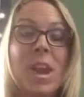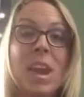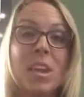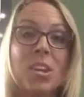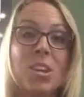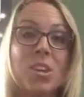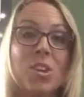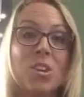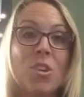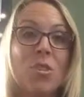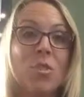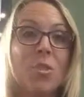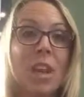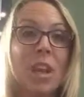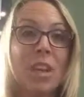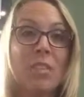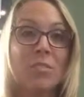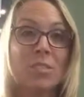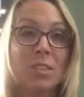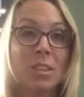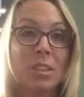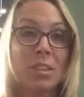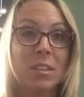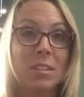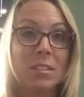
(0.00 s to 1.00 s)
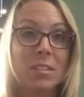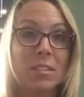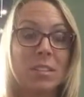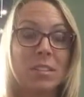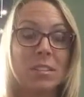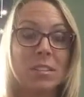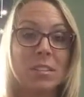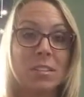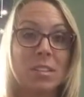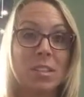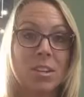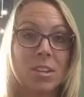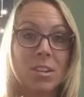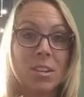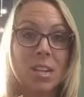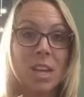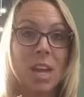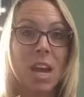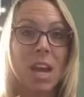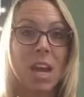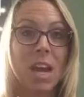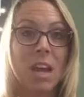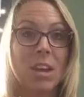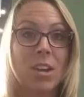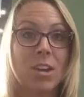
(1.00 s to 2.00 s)
And you don't have to necessarily
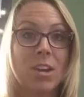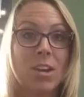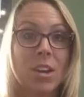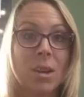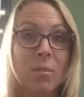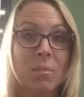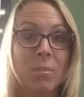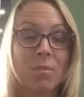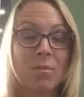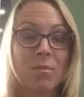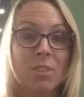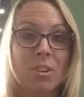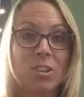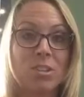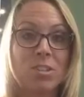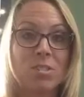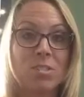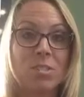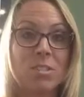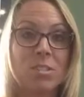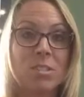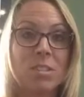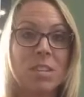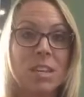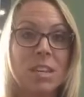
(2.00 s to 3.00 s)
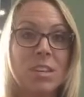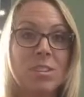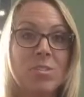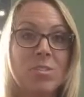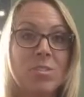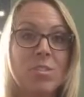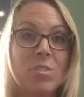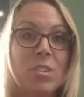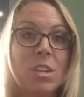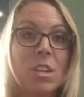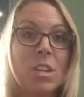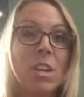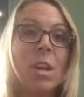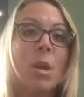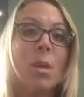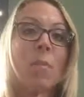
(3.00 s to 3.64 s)
hire a professional stager,